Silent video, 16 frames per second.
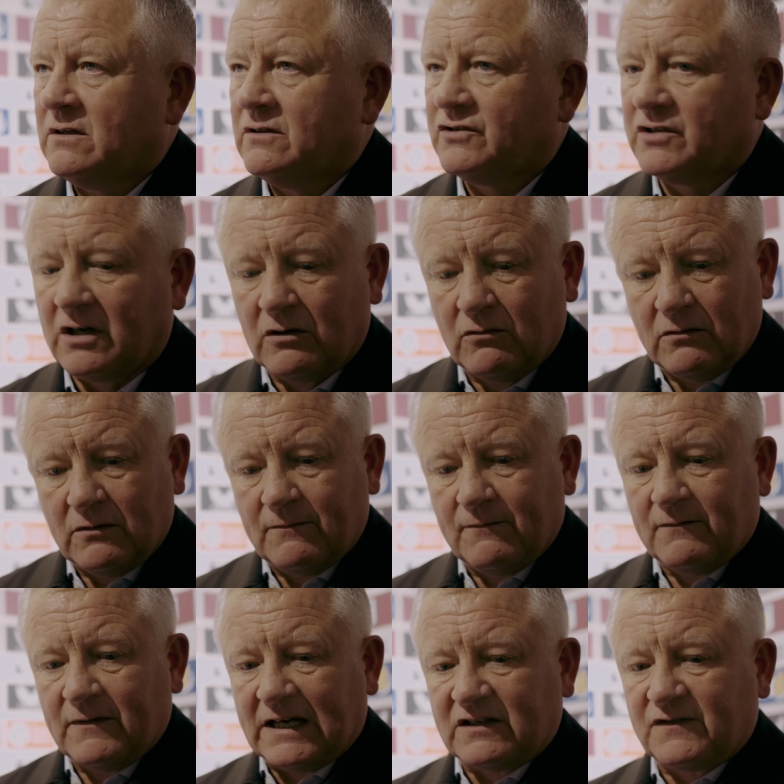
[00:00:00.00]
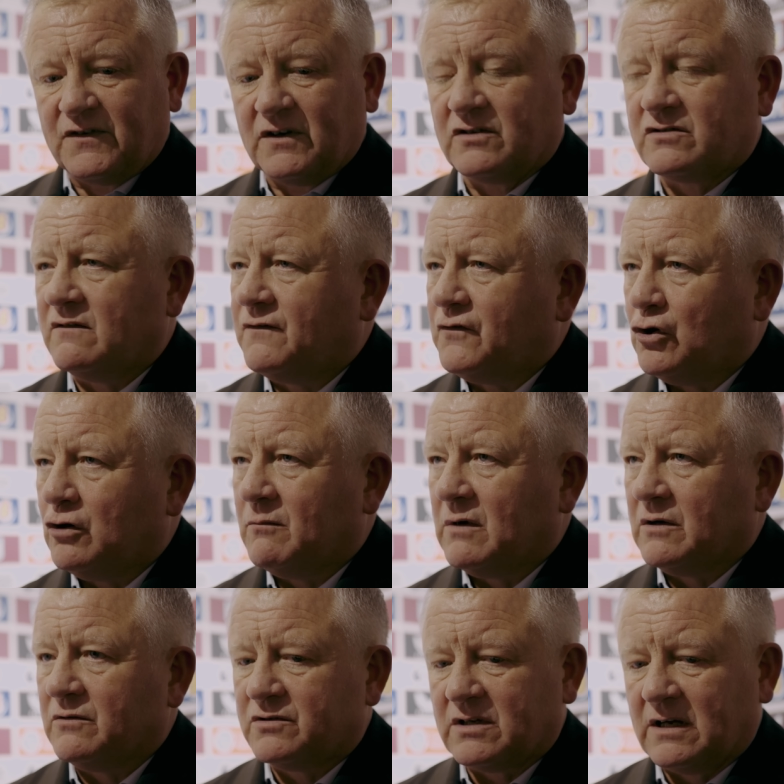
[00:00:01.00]
So that's first and
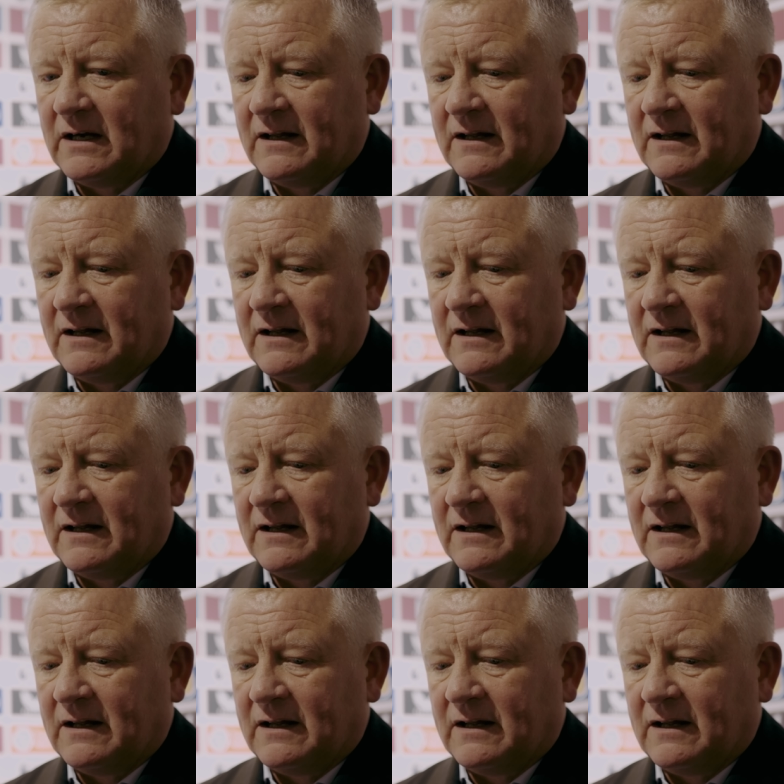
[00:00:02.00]
foremost.